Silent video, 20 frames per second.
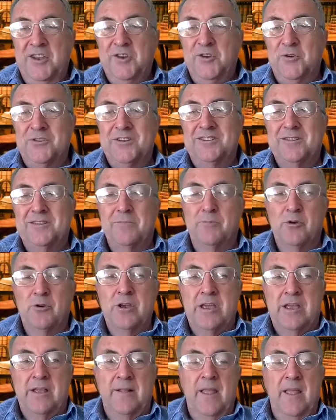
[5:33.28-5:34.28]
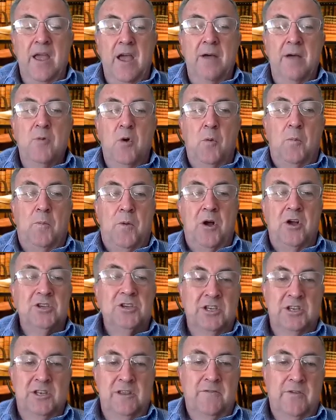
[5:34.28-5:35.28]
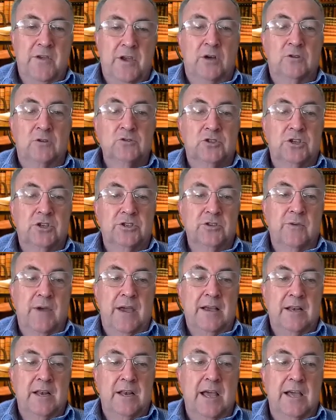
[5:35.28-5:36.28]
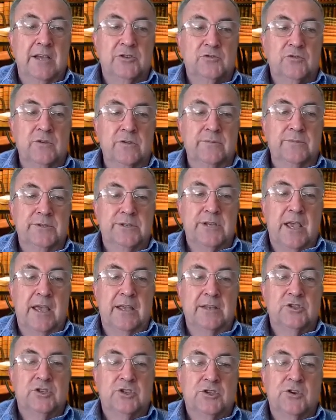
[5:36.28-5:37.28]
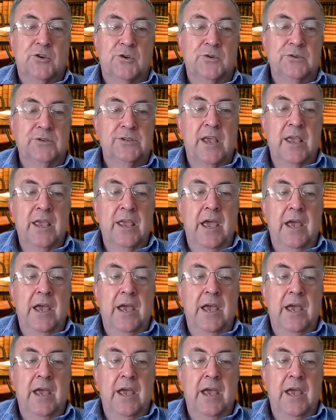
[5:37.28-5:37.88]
in order to bring a more positive culture to our classrooms and schools,